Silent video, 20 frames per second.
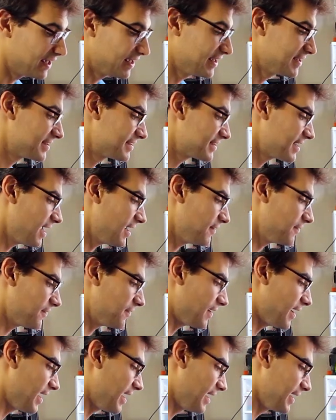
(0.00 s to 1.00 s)
His
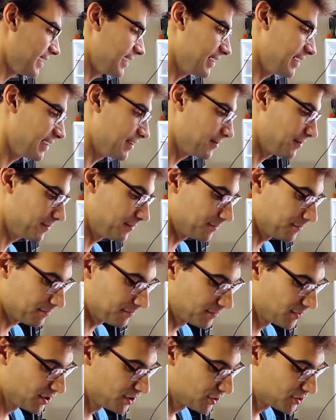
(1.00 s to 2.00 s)
stuff. I
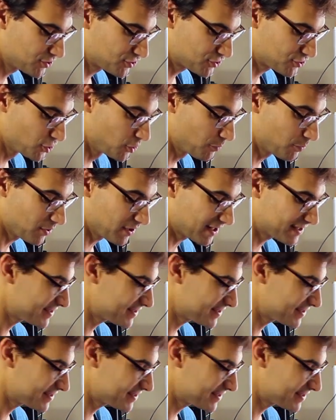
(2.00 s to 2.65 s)
am super